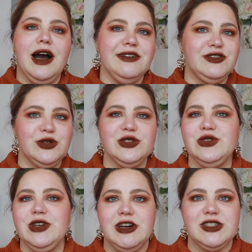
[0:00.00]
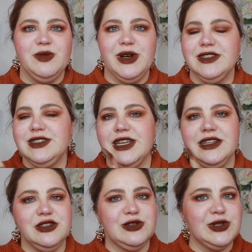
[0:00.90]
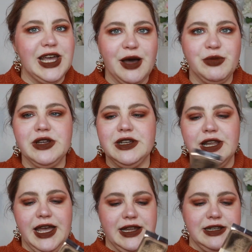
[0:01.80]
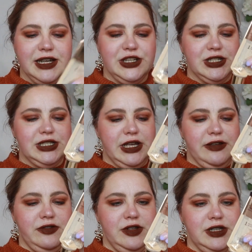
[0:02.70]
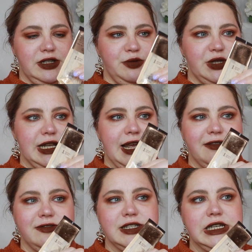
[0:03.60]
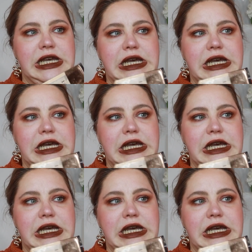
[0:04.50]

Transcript: I've told you last month that this would happen, and I just have a little bit left.